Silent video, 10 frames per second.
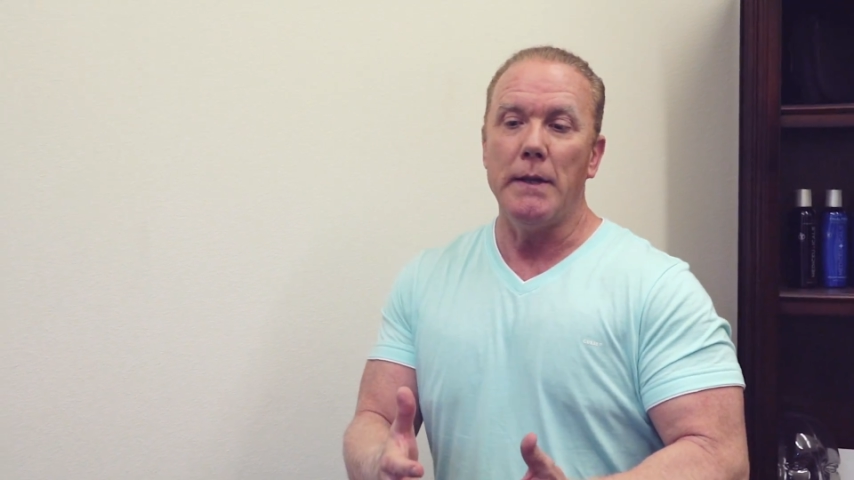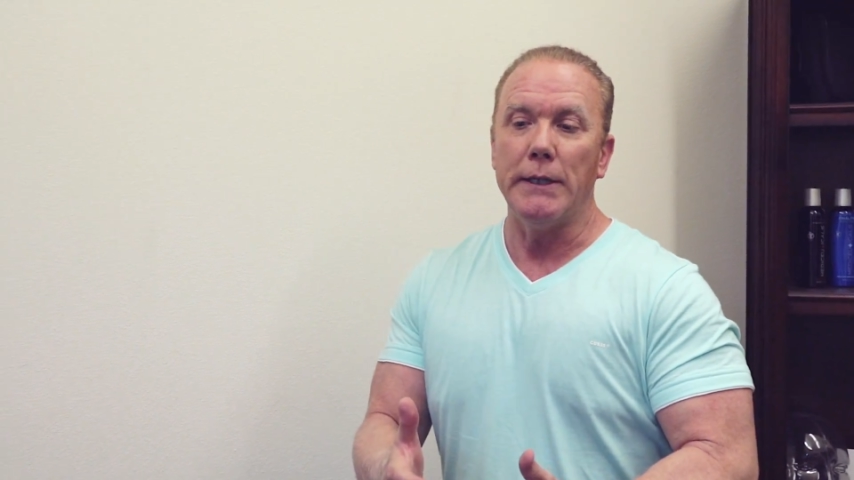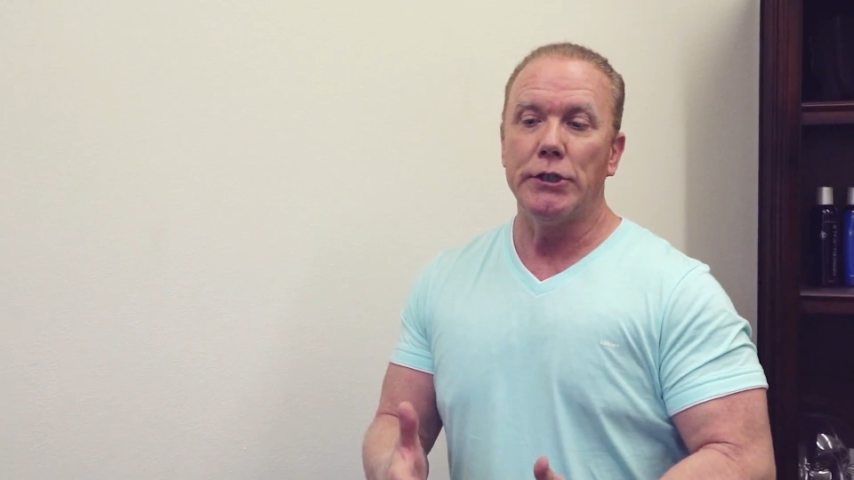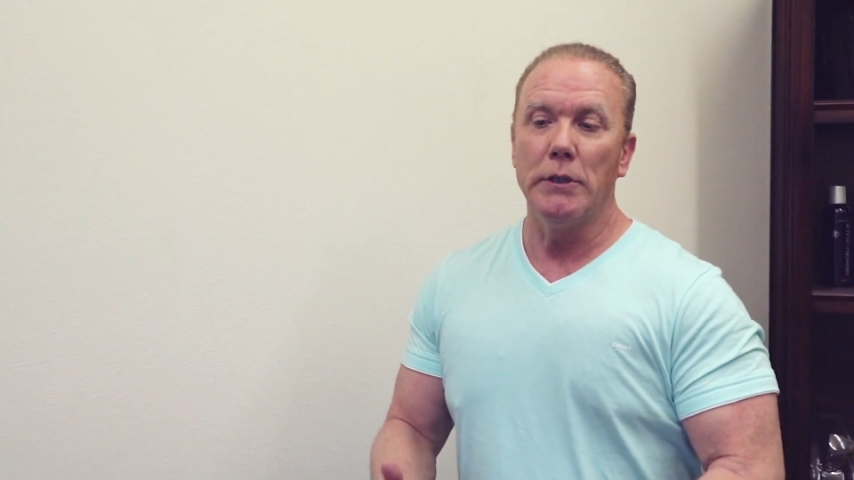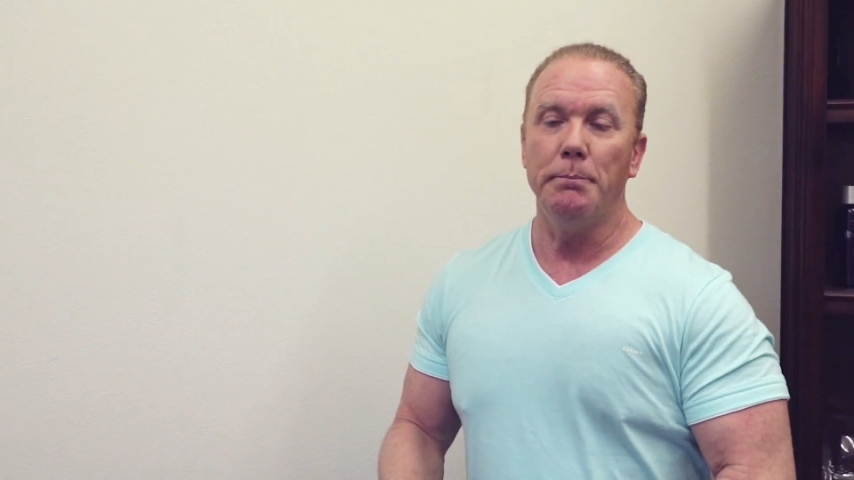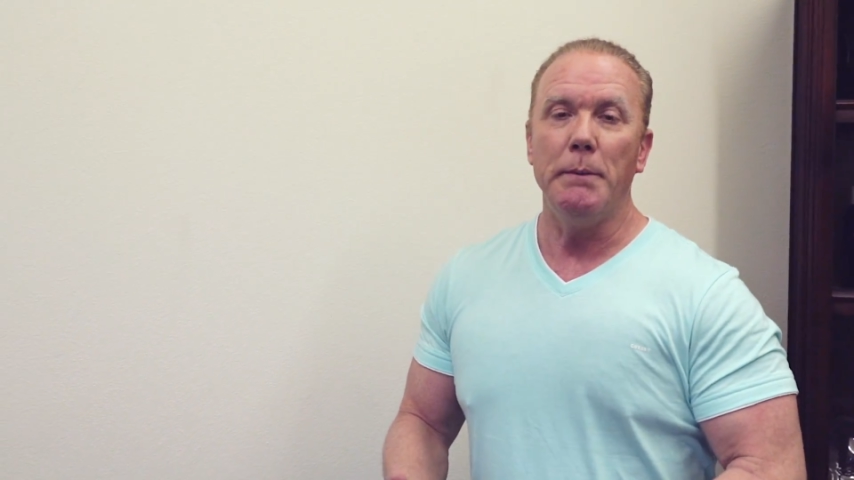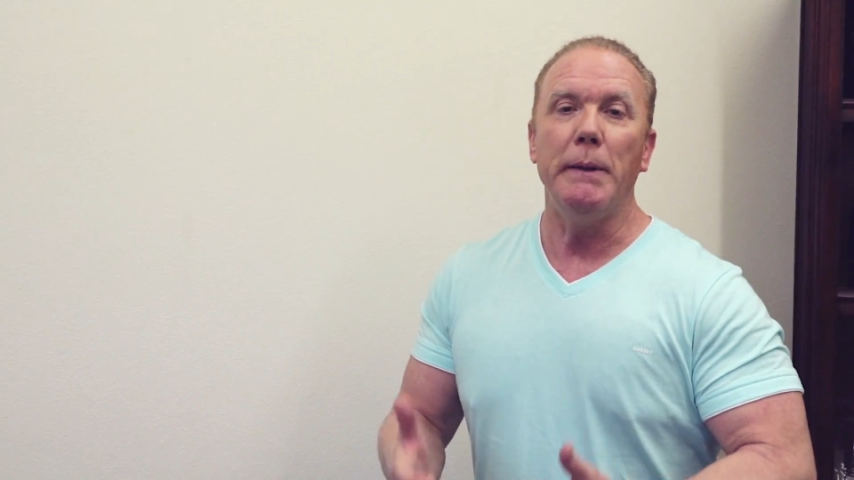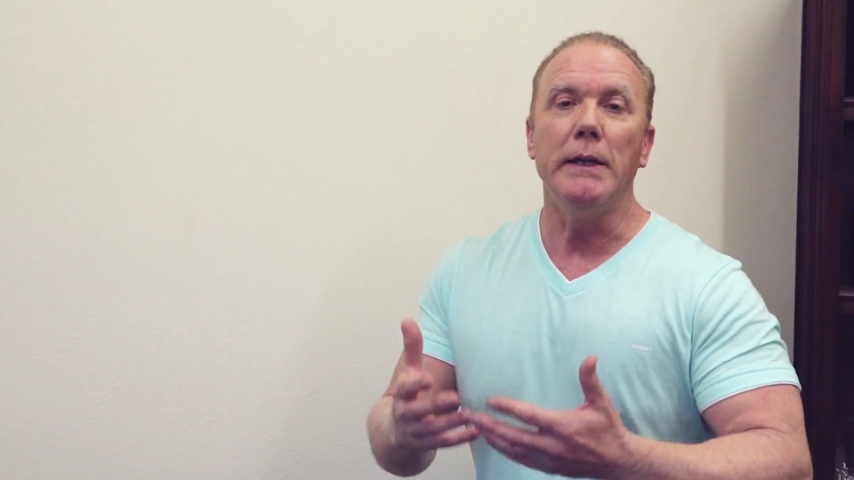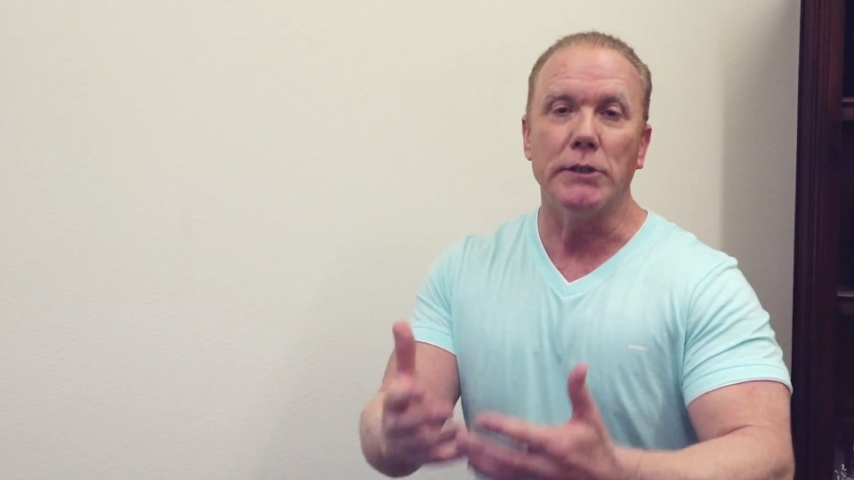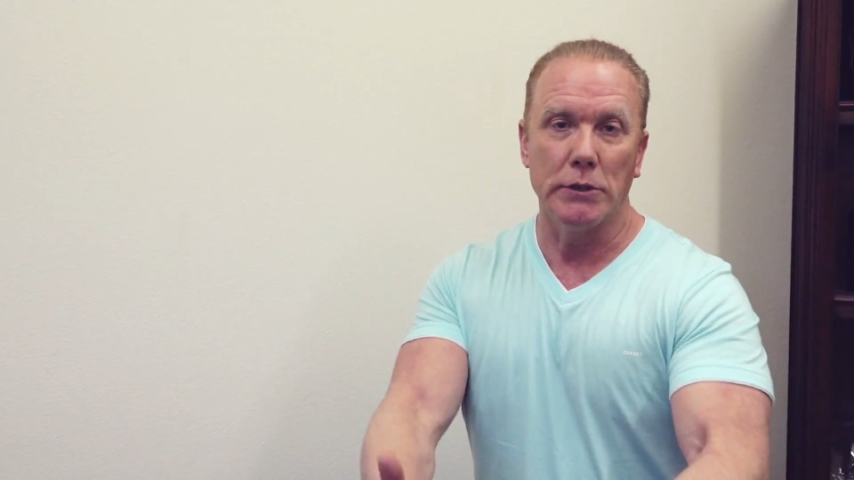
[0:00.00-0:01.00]
that shouldn't be
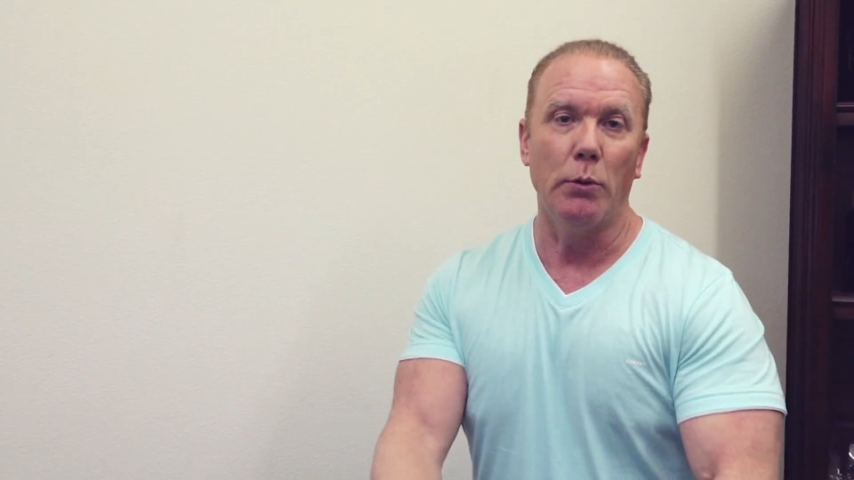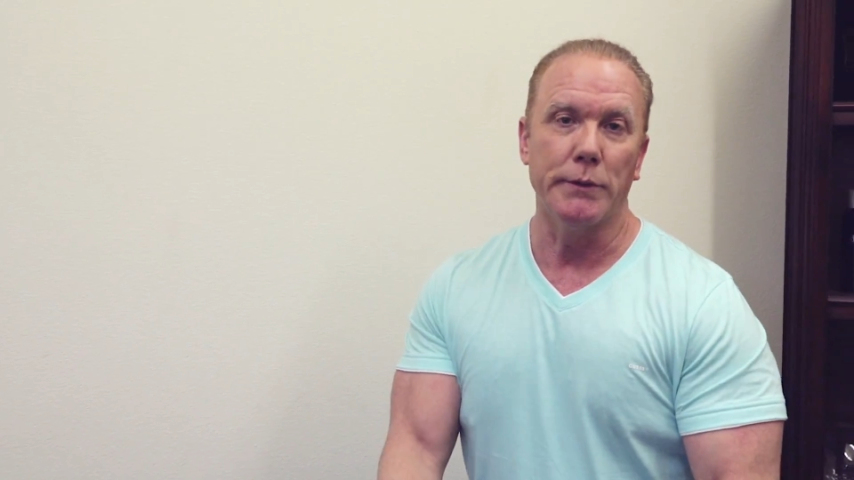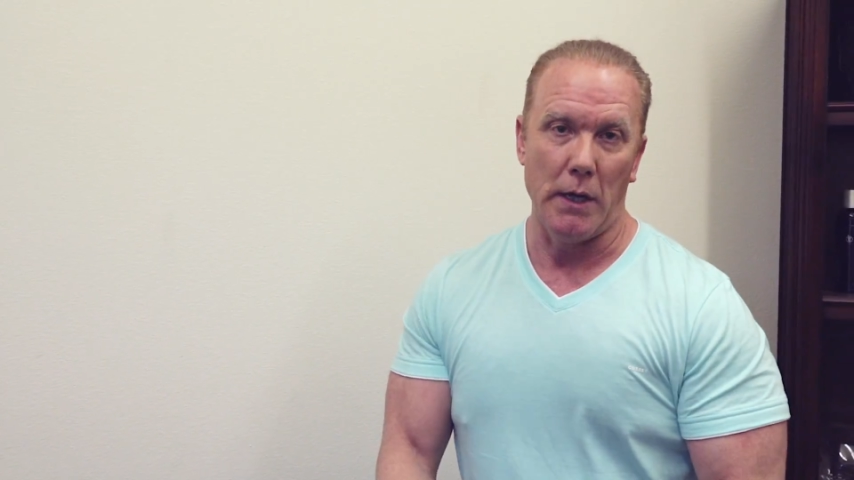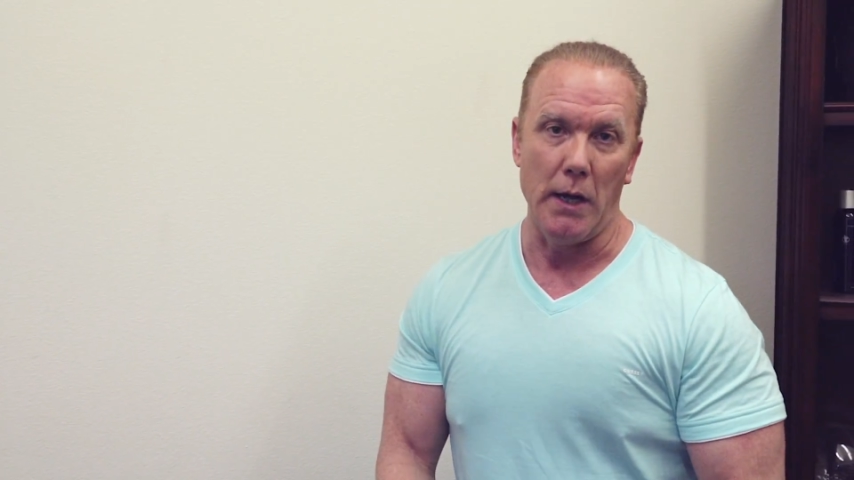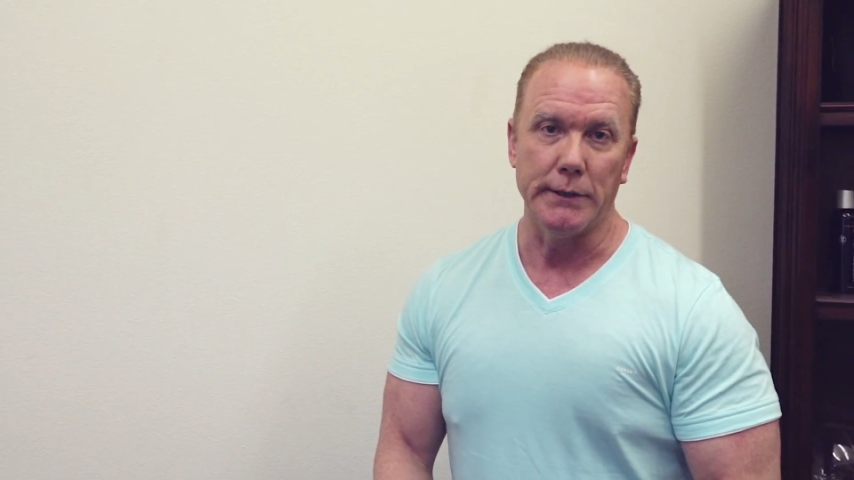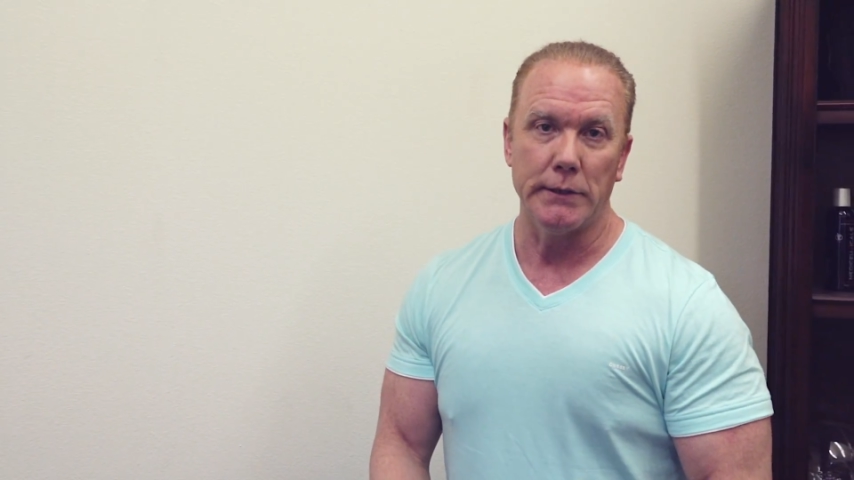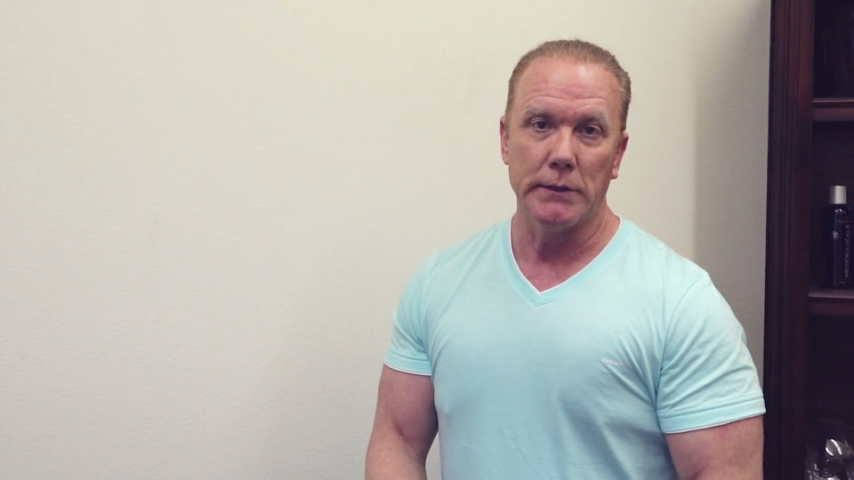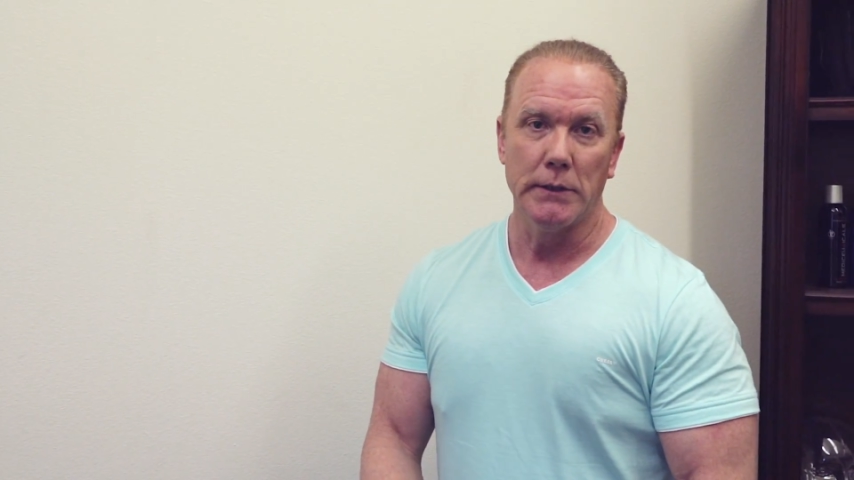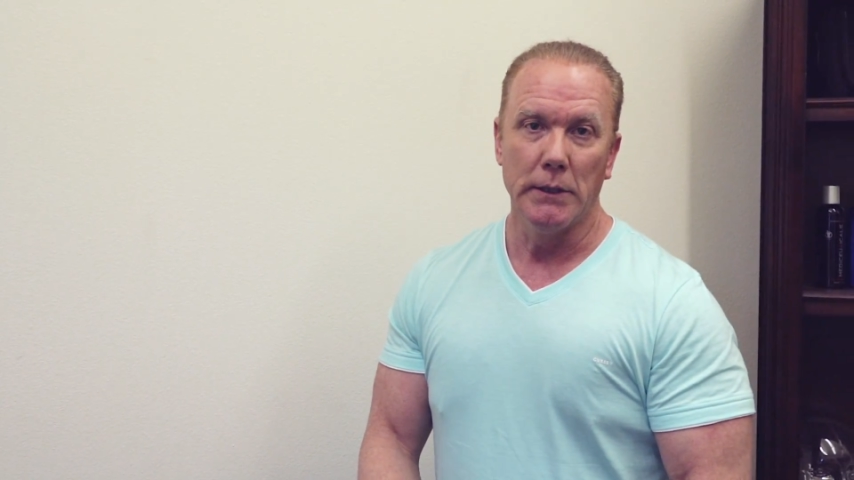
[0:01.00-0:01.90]
being sold to us.